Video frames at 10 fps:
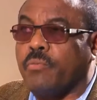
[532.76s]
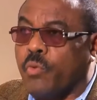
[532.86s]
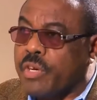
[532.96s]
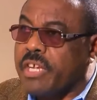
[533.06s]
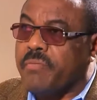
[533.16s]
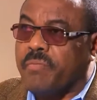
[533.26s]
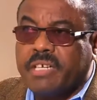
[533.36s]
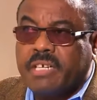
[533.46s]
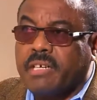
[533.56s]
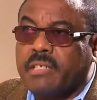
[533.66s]
working
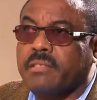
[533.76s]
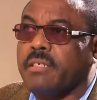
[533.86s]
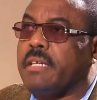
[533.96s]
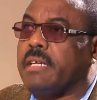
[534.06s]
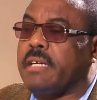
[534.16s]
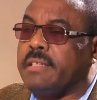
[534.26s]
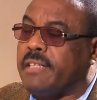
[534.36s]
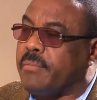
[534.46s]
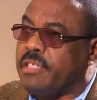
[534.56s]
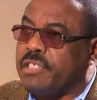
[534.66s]
very hard, a
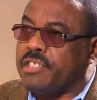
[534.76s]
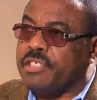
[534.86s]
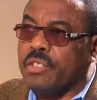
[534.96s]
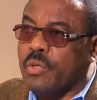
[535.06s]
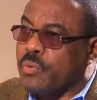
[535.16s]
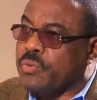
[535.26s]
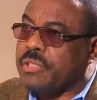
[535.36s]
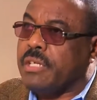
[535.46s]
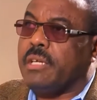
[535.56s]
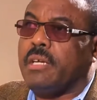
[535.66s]
double-digit growth,
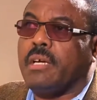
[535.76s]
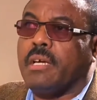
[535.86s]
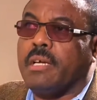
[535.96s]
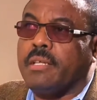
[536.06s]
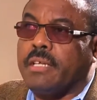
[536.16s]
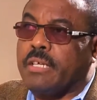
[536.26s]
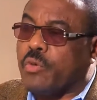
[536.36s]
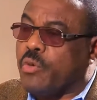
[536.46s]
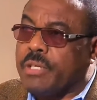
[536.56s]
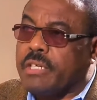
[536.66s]
and
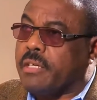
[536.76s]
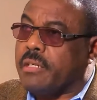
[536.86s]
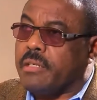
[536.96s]
economic